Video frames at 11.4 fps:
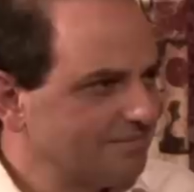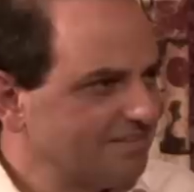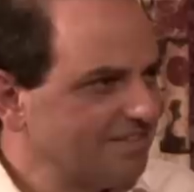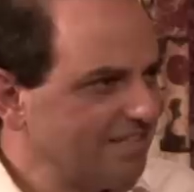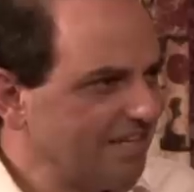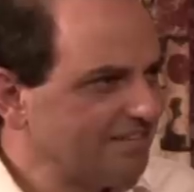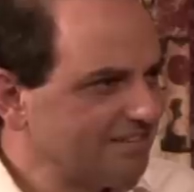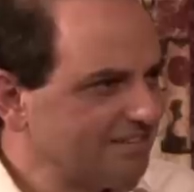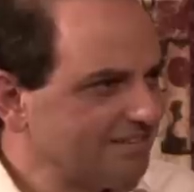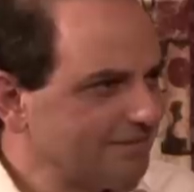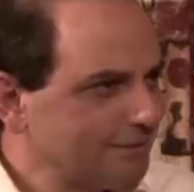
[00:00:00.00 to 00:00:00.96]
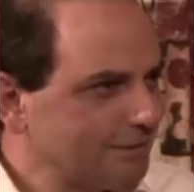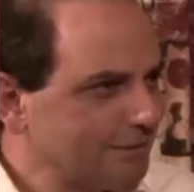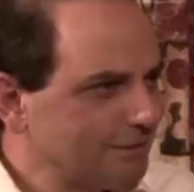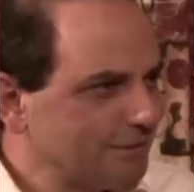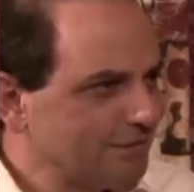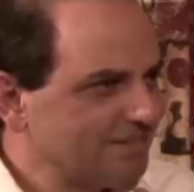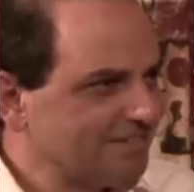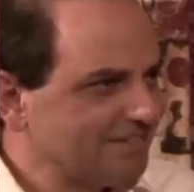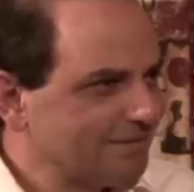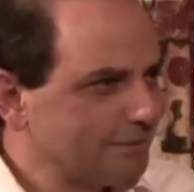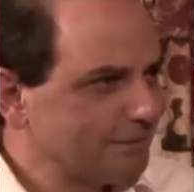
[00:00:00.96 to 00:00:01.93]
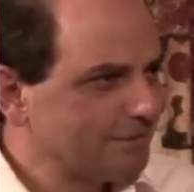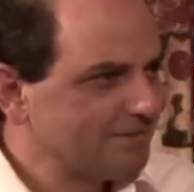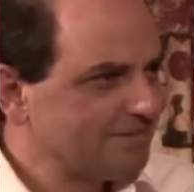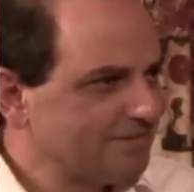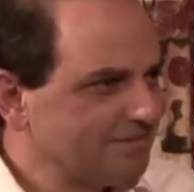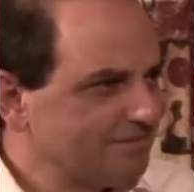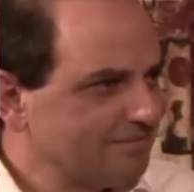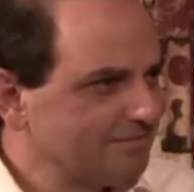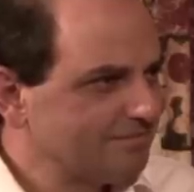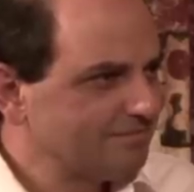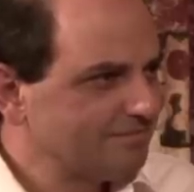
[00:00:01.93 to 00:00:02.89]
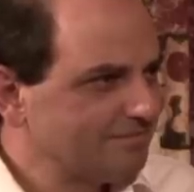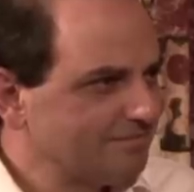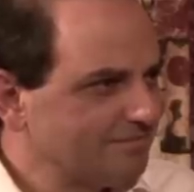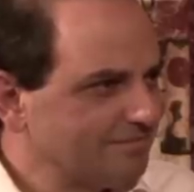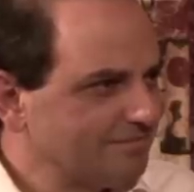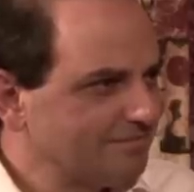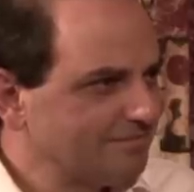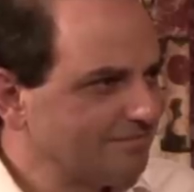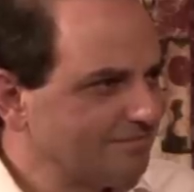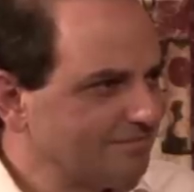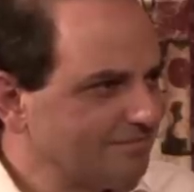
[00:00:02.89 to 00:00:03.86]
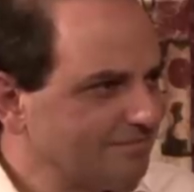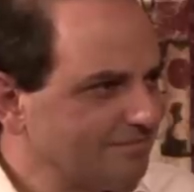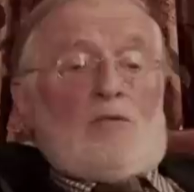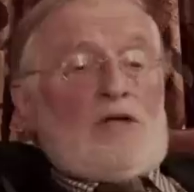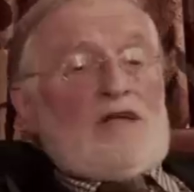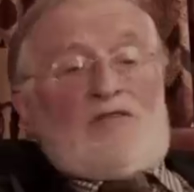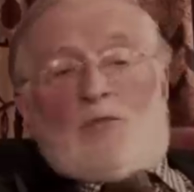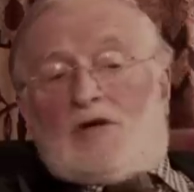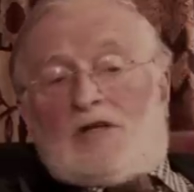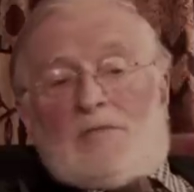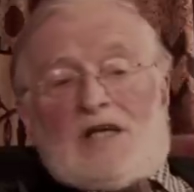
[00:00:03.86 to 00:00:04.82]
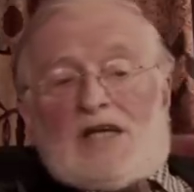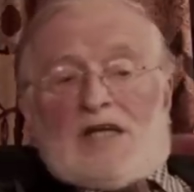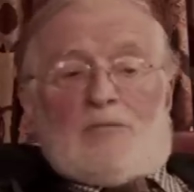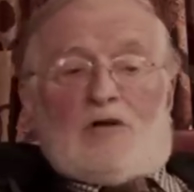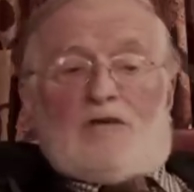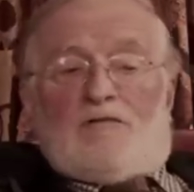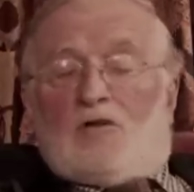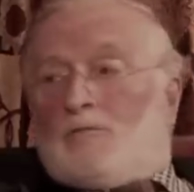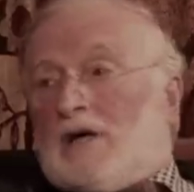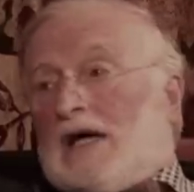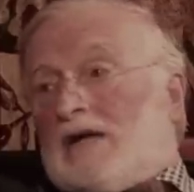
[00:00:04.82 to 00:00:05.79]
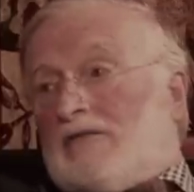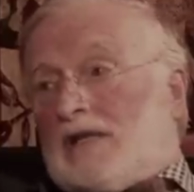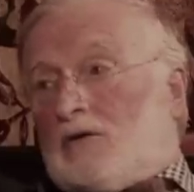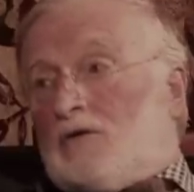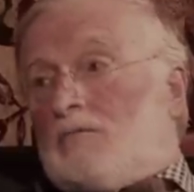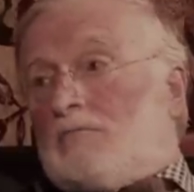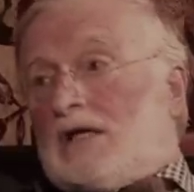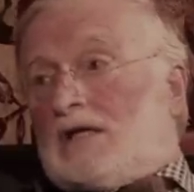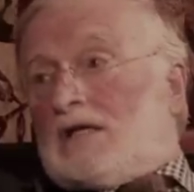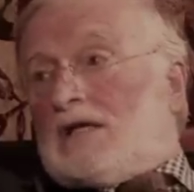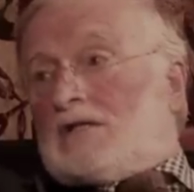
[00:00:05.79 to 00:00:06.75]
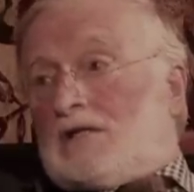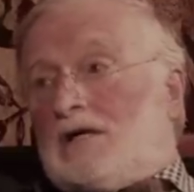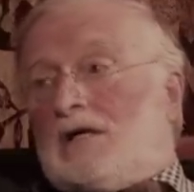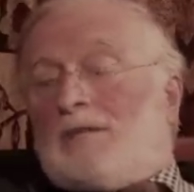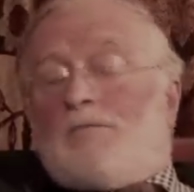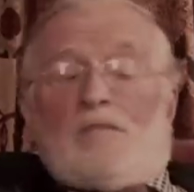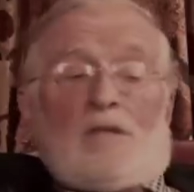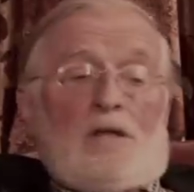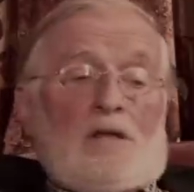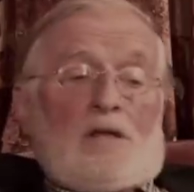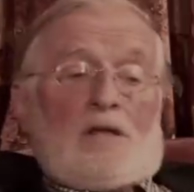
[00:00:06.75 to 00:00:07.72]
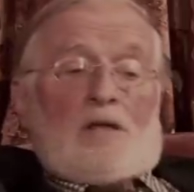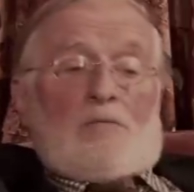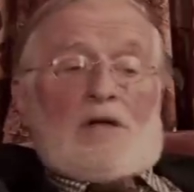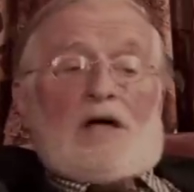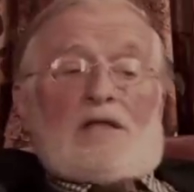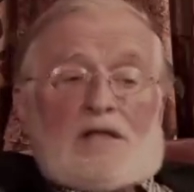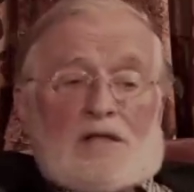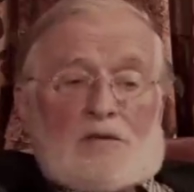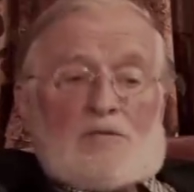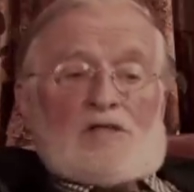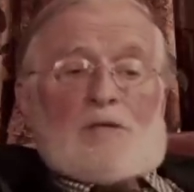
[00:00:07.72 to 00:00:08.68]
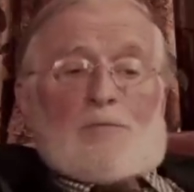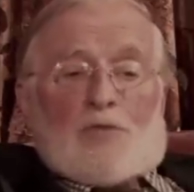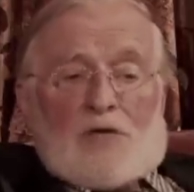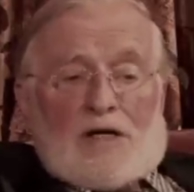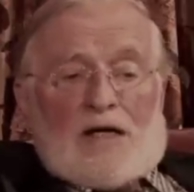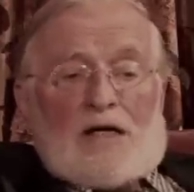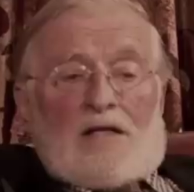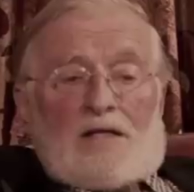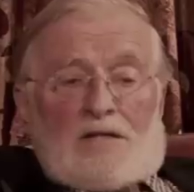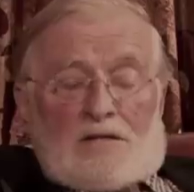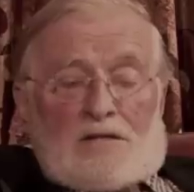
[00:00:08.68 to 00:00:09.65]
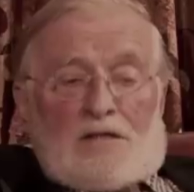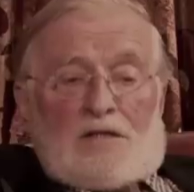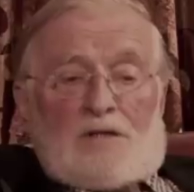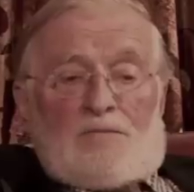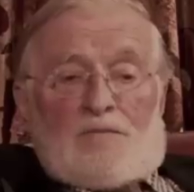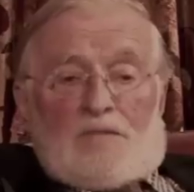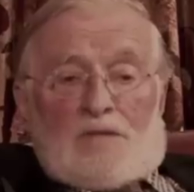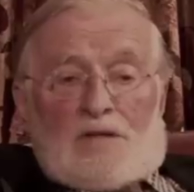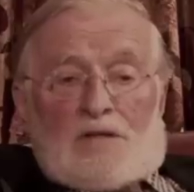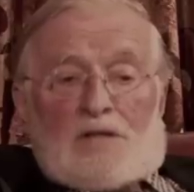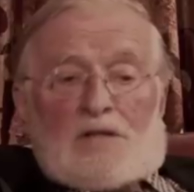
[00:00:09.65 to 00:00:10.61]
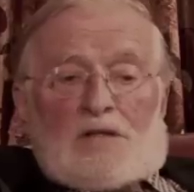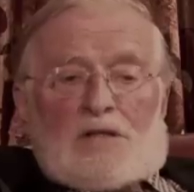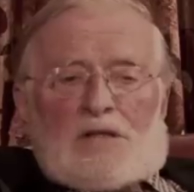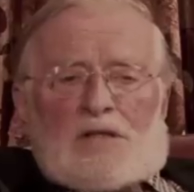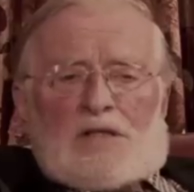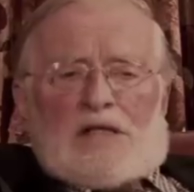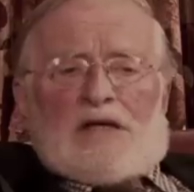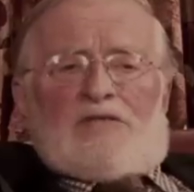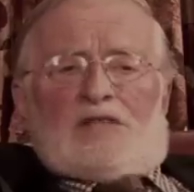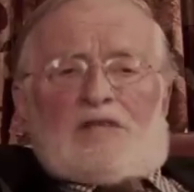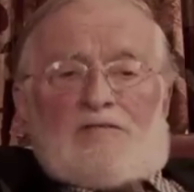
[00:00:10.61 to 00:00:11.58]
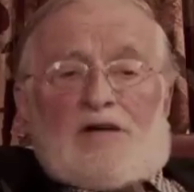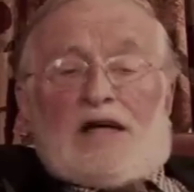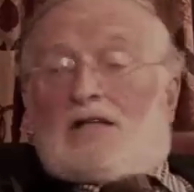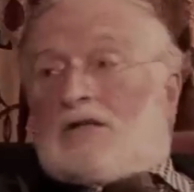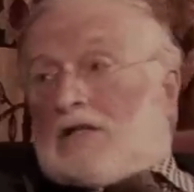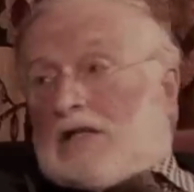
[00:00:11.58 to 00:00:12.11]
quarter to 8, so business people could get up to town if they wanted to go. We never wanted to make anybody feel bad if they couldn't make that time. But I think it was the prayer that gave us the vital